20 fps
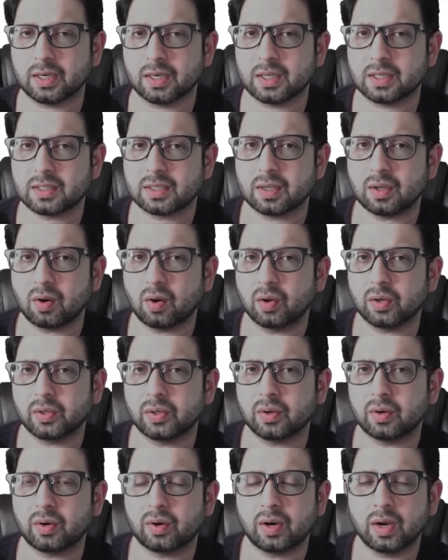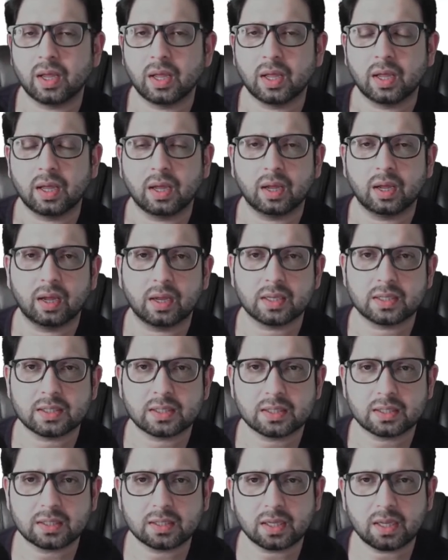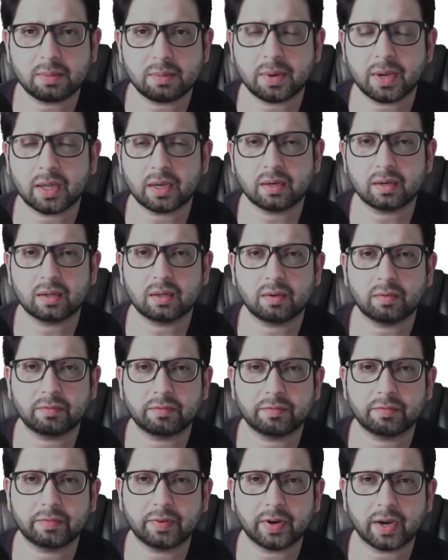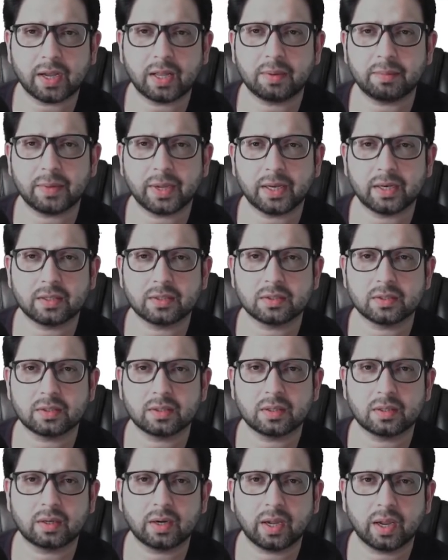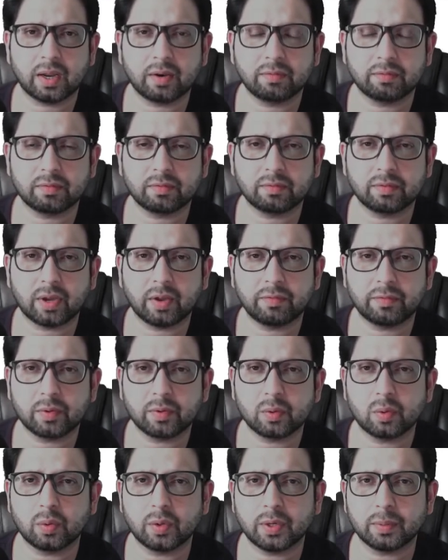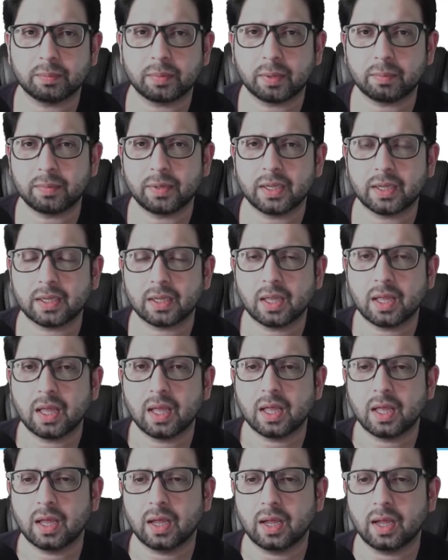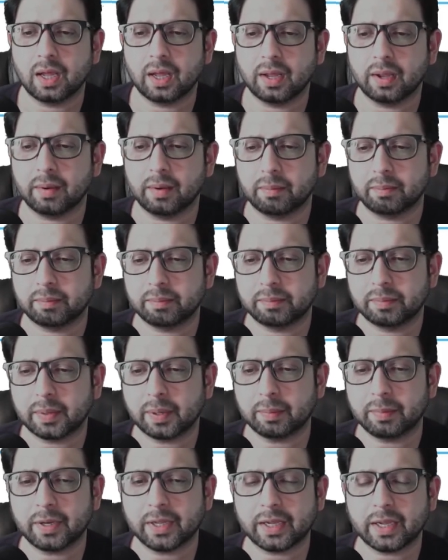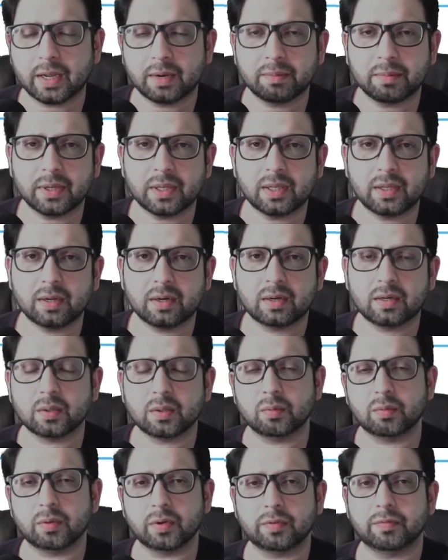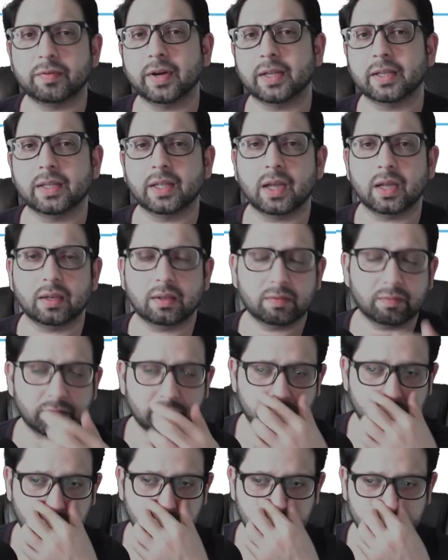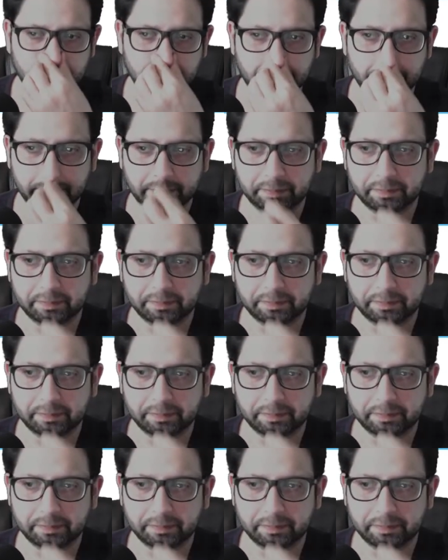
It's on your cPanel file manager, and if you go in public admin there, you would find that file there.